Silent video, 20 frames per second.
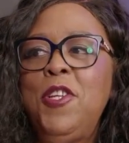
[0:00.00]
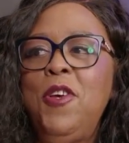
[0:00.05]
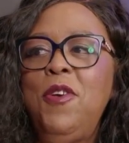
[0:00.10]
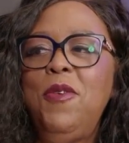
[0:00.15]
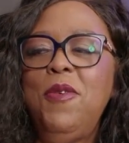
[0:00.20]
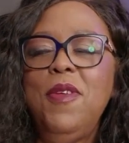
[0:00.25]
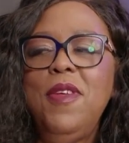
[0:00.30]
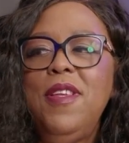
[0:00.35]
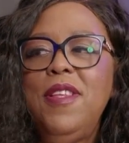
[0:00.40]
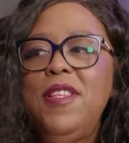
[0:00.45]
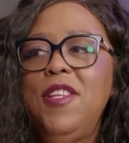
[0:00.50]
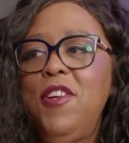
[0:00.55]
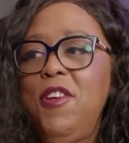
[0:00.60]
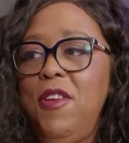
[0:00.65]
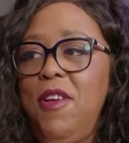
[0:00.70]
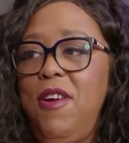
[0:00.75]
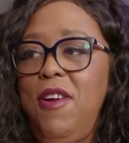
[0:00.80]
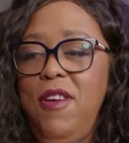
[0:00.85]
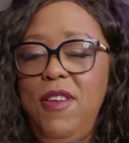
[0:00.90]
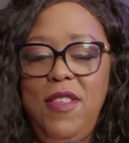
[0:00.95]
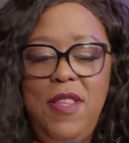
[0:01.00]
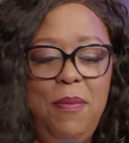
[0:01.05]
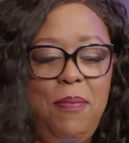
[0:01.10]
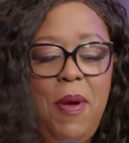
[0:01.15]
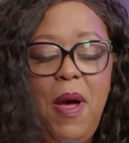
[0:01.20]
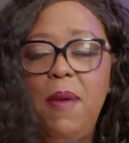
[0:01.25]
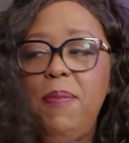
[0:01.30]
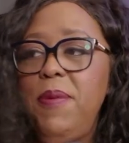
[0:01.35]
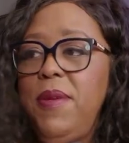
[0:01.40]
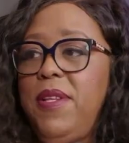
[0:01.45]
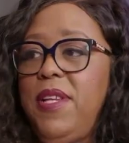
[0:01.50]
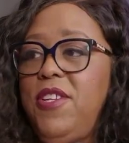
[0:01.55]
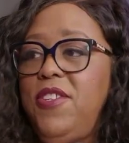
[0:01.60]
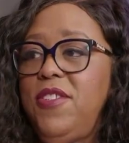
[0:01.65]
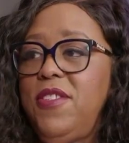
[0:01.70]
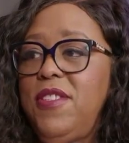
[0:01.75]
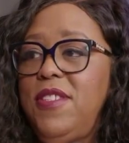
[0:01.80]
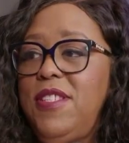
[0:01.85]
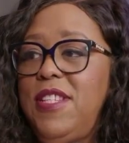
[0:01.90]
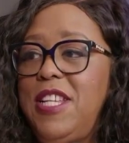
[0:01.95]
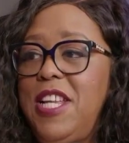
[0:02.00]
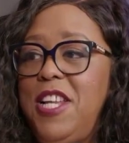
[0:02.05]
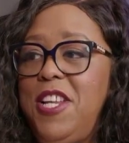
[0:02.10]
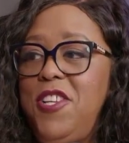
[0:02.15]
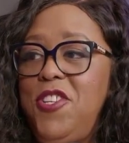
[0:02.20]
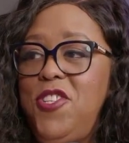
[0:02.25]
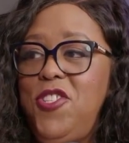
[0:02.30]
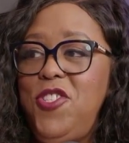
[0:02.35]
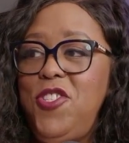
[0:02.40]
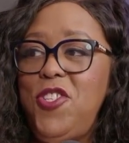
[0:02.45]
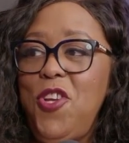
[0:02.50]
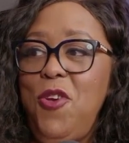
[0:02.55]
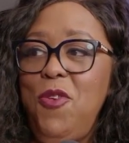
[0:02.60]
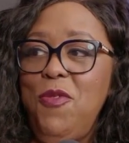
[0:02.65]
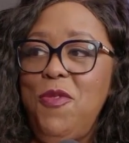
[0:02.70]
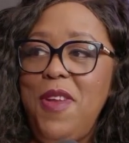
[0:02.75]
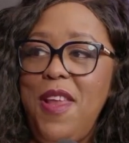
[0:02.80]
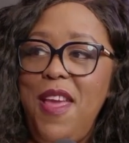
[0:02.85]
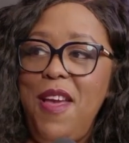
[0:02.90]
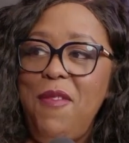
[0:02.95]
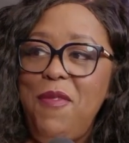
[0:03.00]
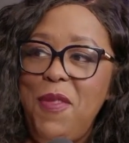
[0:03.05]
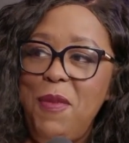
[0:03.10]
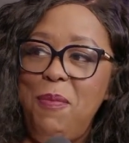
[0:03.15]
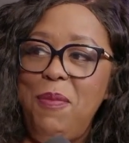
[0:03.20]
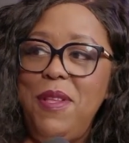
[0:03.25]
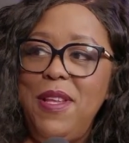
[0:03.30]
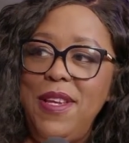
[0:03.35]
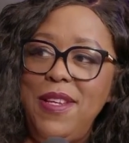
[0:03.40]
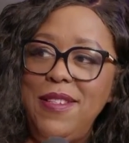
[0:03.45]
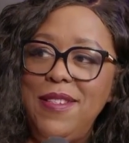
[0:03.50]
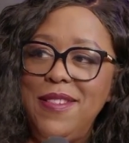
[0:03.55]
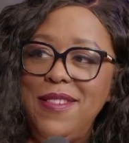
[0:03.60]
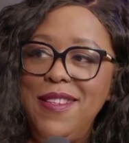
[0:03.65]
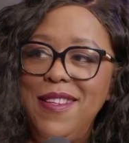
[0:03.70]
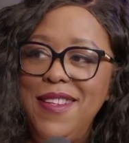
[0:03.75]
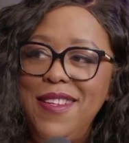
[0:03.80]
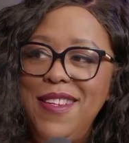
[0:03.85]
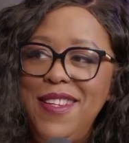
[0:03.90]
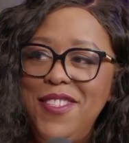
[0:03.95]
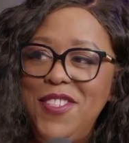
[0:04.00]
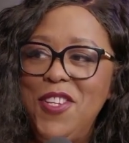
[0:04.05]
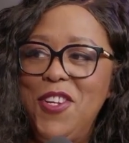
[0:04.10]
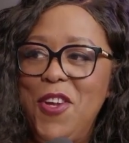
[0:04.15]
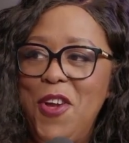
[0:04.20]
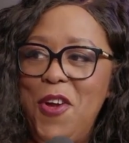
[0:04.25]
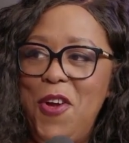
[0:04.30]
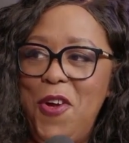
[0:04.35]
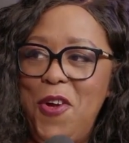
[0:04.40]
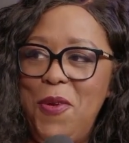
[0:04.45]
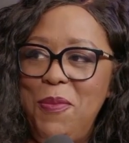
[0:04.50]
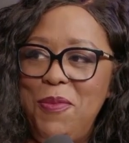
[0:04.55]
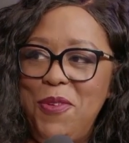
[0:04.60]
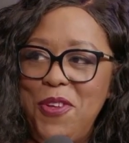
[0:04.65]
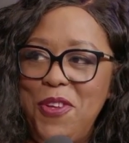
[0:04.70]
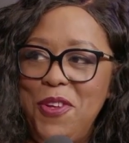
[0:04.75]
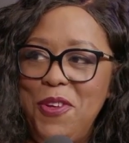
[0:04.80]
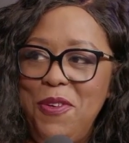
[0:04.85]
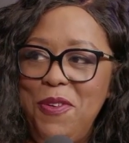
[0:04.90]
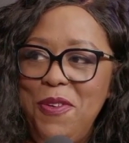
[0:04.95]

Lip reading: So there are the populations that don't have the place to go home to.